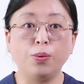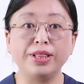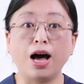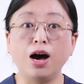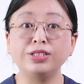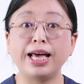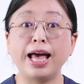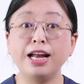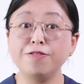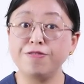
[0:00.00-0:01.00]
without
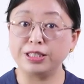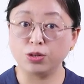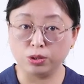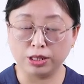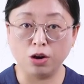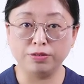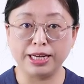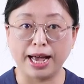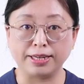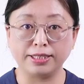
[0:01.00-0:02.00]
any physical
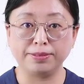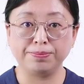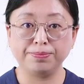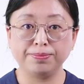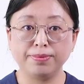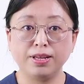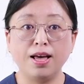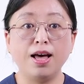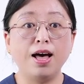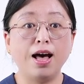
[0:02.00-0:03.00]
contact.
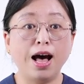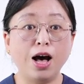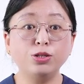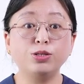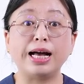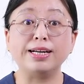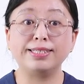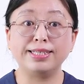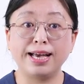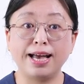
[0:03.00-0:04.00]
How to
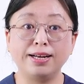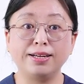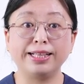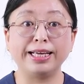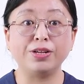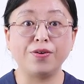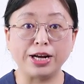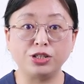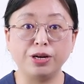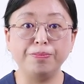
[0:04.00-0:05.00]
understand the
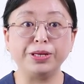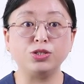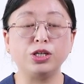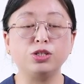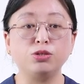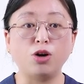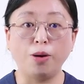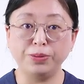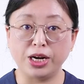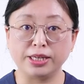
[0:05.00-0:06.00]
interaction between two
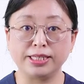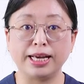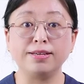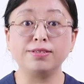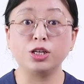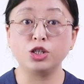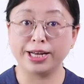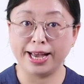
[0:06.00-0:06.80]
objects in such a